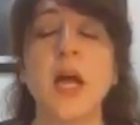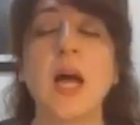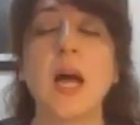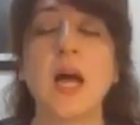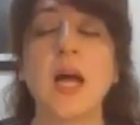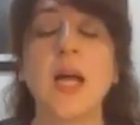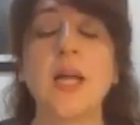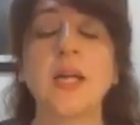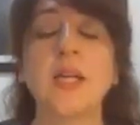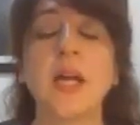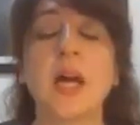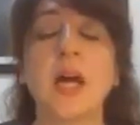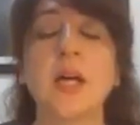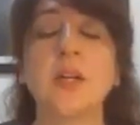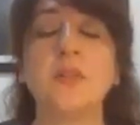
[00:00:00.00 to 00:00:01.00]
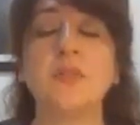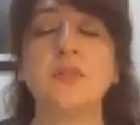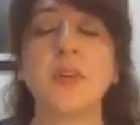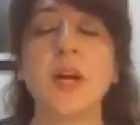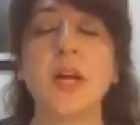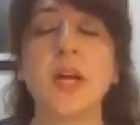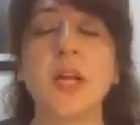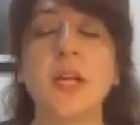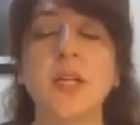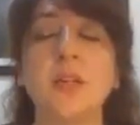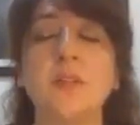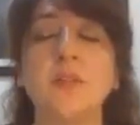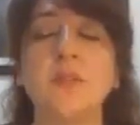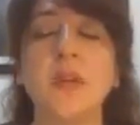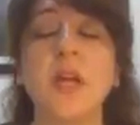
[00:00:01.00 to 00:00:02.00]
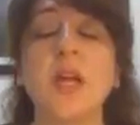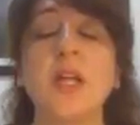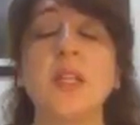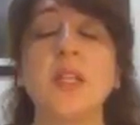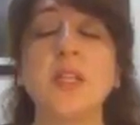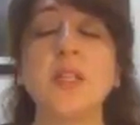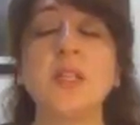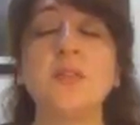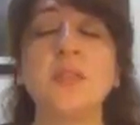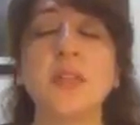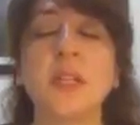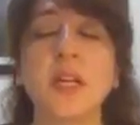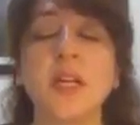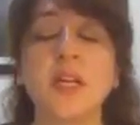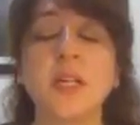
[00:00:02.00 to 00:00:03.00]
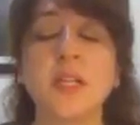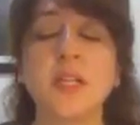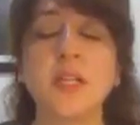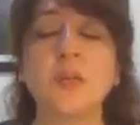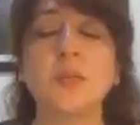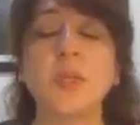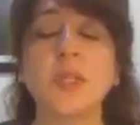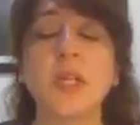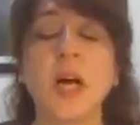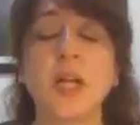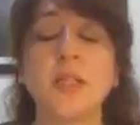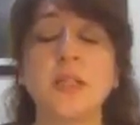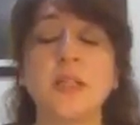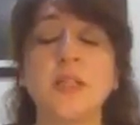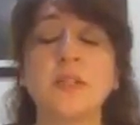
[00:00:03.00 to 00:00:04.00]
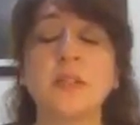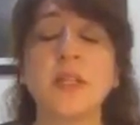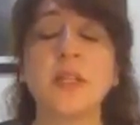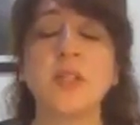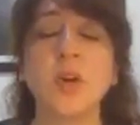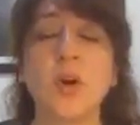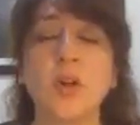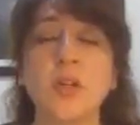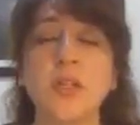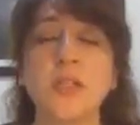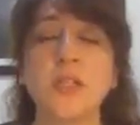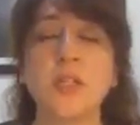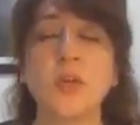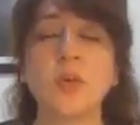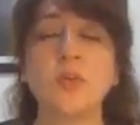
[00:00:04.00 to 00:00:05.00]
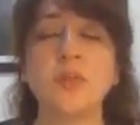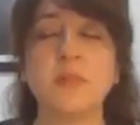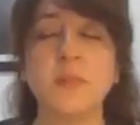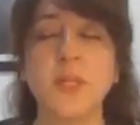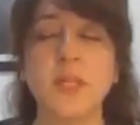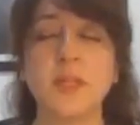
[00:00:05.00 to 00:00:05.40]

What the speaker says: I are 5 the difficulty with others' authority over me.